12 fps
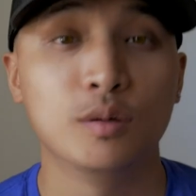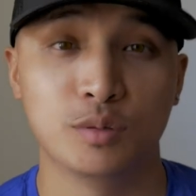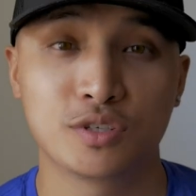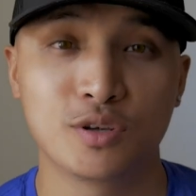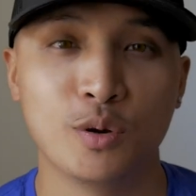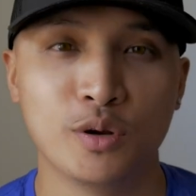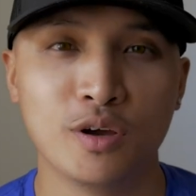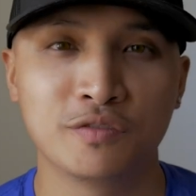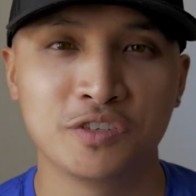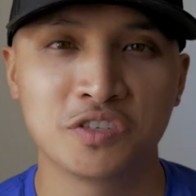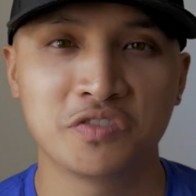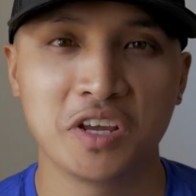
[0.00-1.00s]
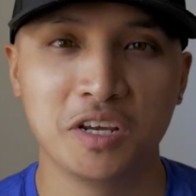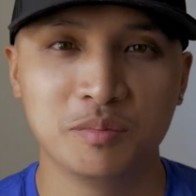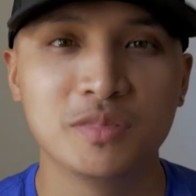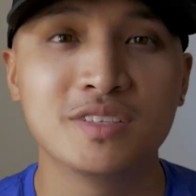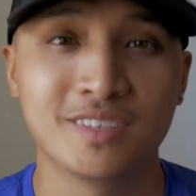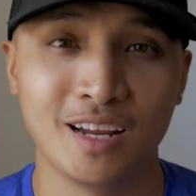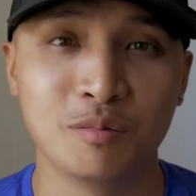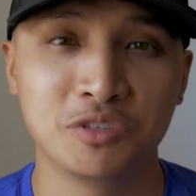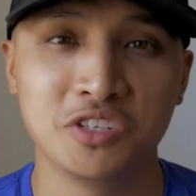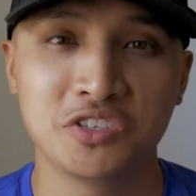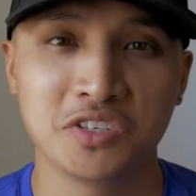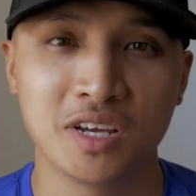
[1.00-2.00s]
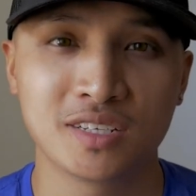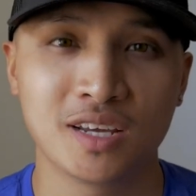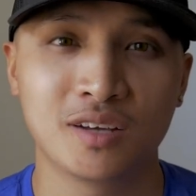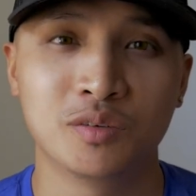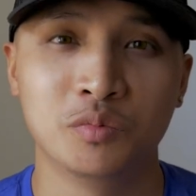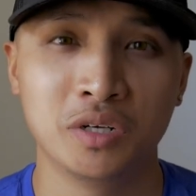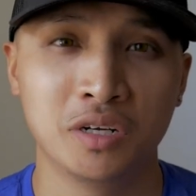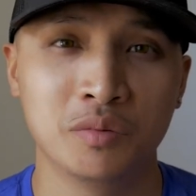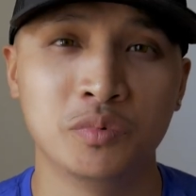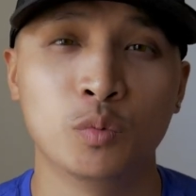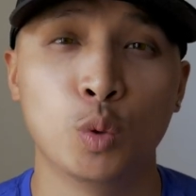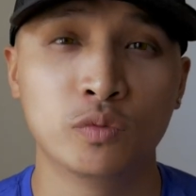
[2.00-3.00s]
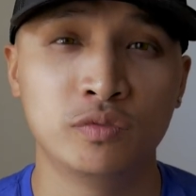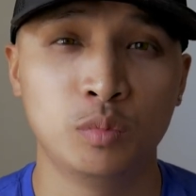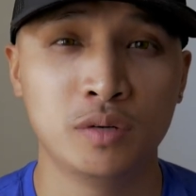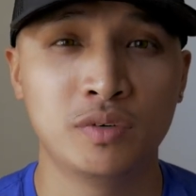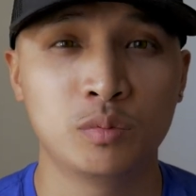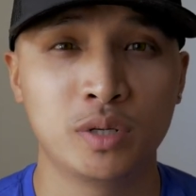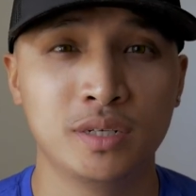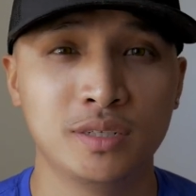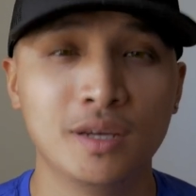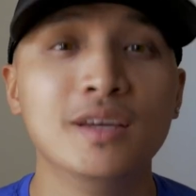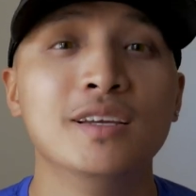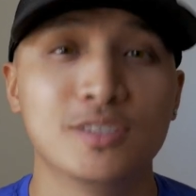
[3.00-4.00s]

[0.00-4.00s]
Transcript: What's going on, fish fam? Today I'm gonna teach you guys how to rig up the Wolf River rig,